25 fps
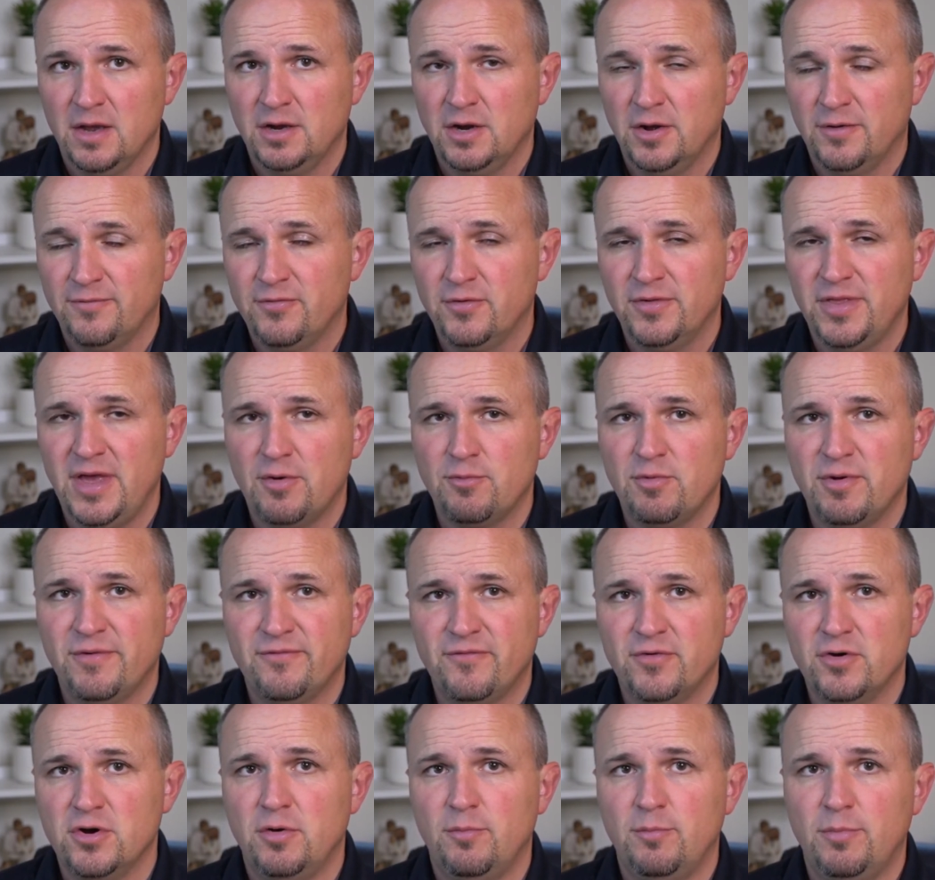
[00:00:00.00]
Now, for that
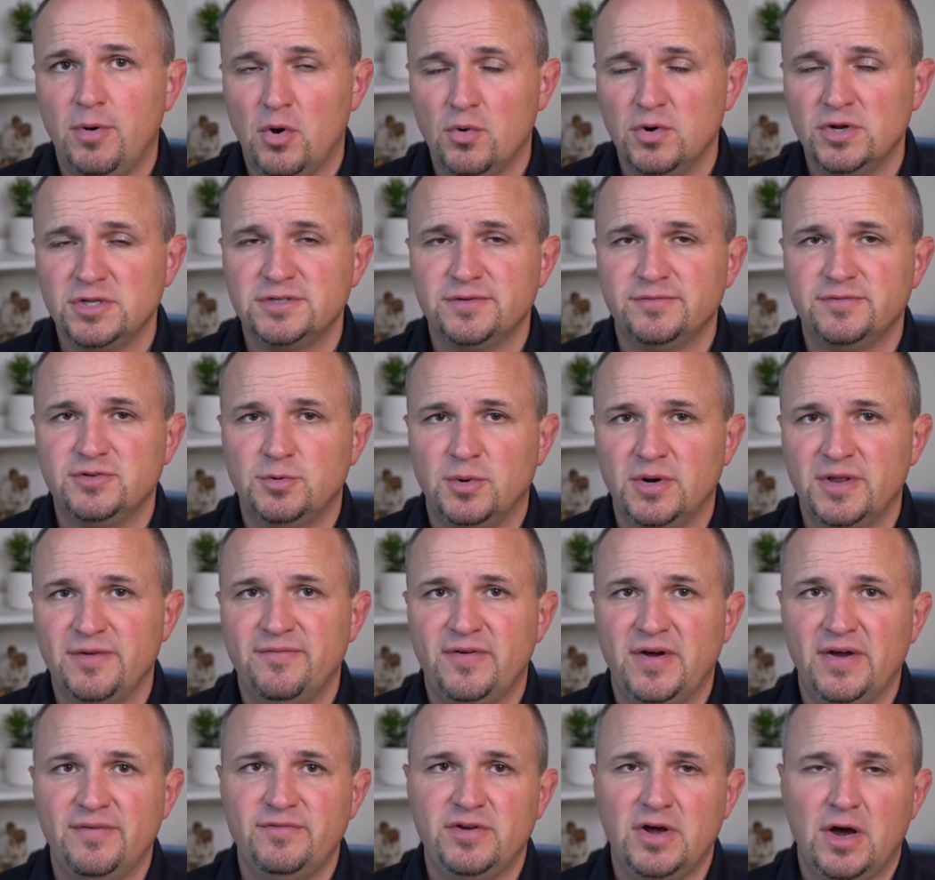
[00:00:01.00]
referral bonus of
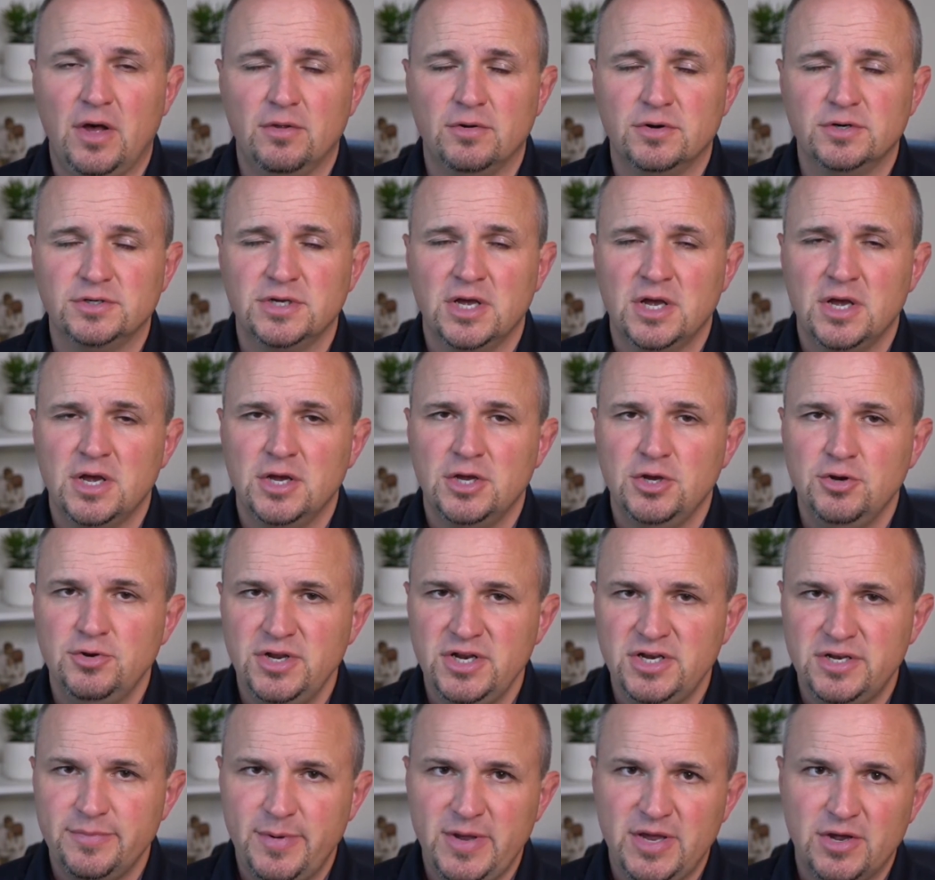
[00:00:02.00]
$25, you
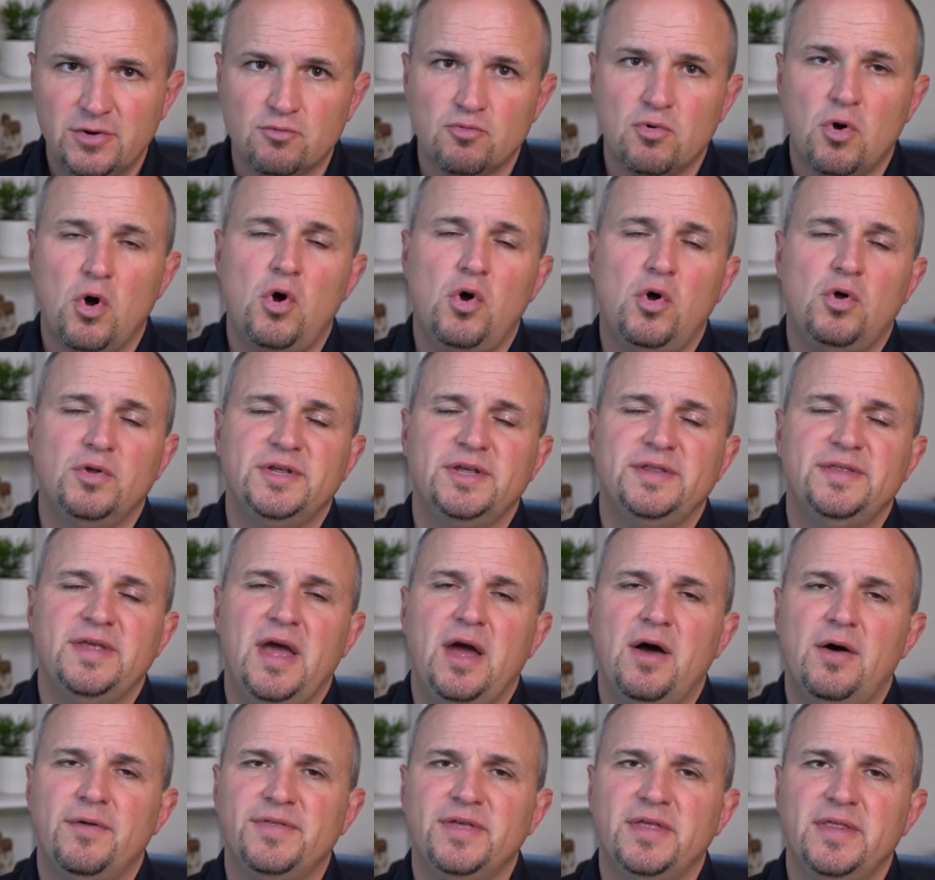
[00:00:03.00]
need to be enrolled in the
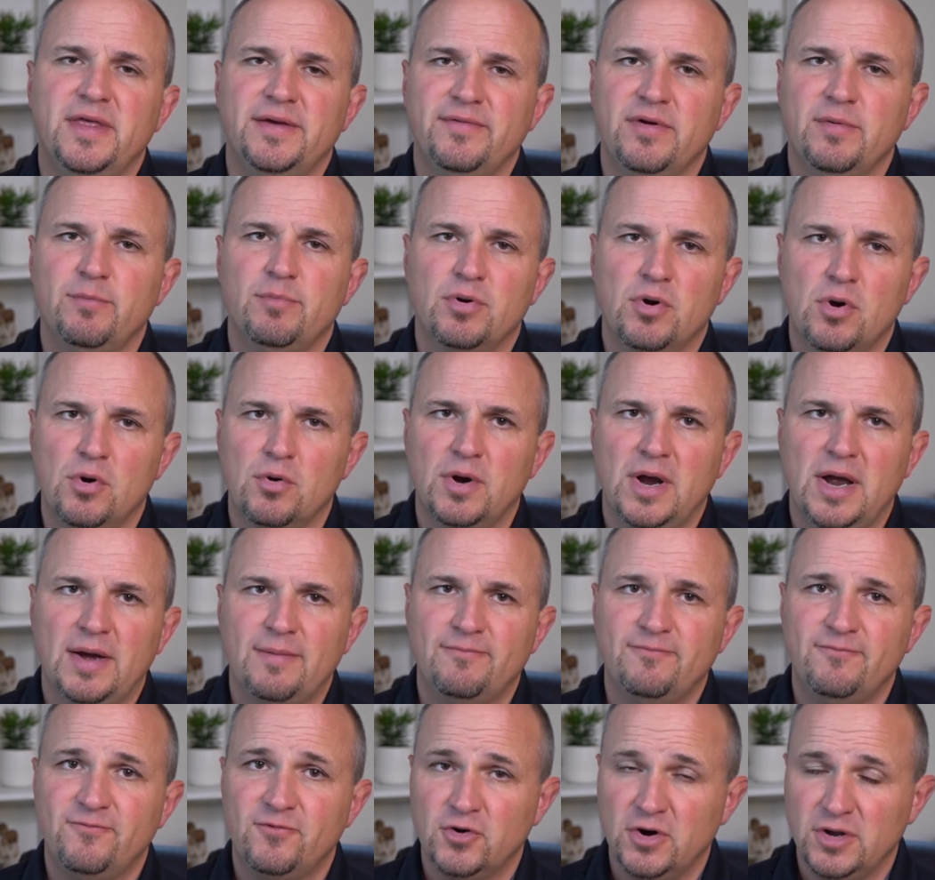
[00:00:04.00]
Healthy Living
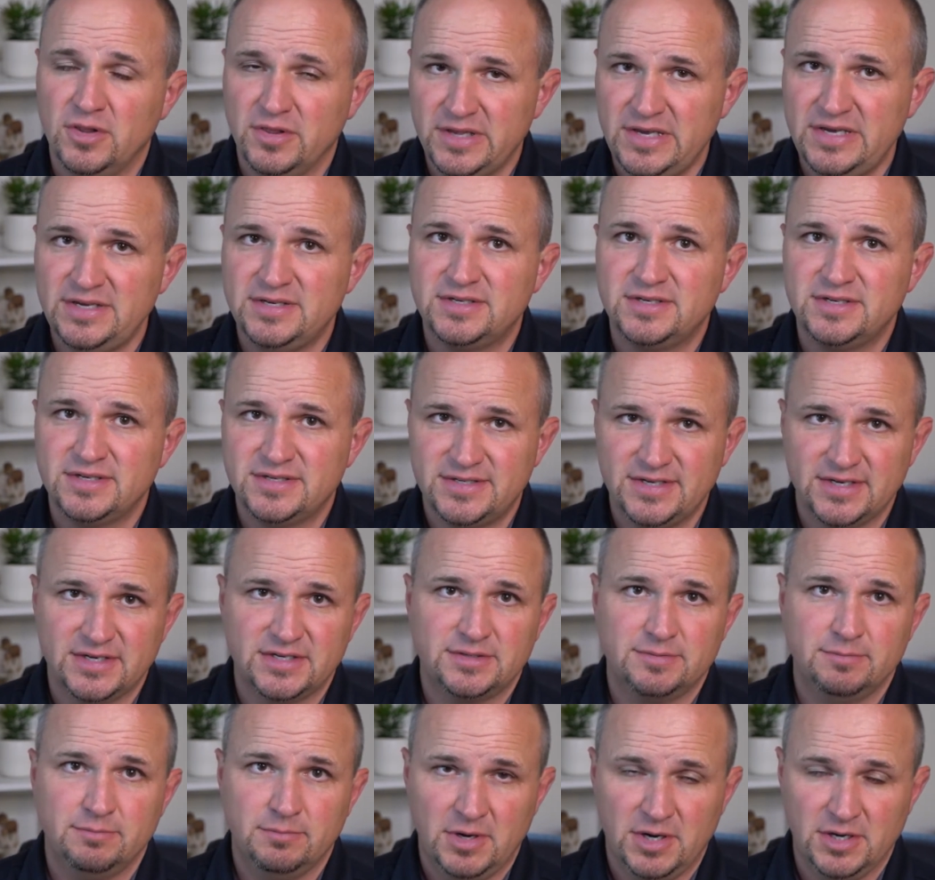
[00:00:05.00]
program for at least
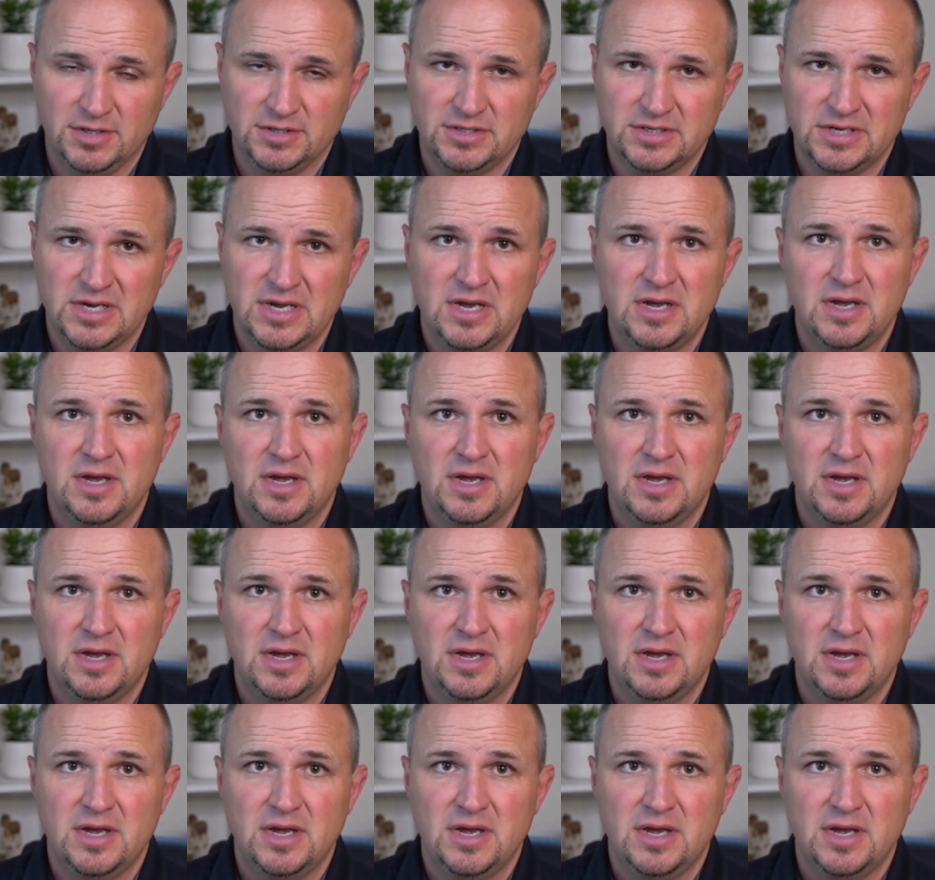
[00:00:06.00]
6 months.